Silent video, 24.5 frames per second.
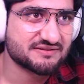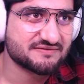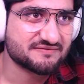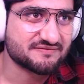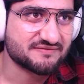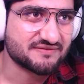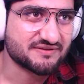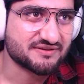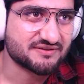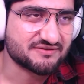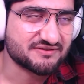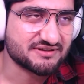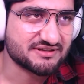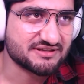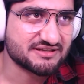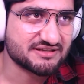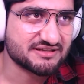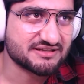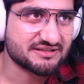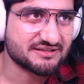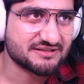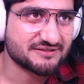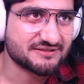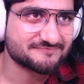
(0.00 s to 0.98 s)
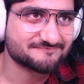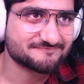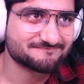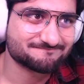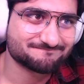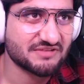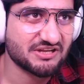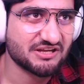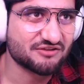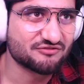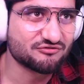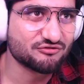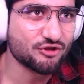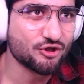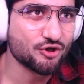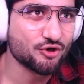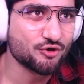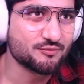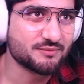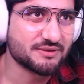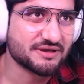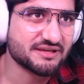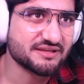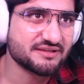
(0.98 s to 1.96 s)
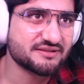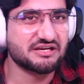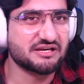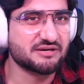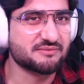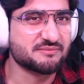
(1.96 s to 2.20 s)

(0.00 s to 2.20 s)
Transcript: very um, gloomy.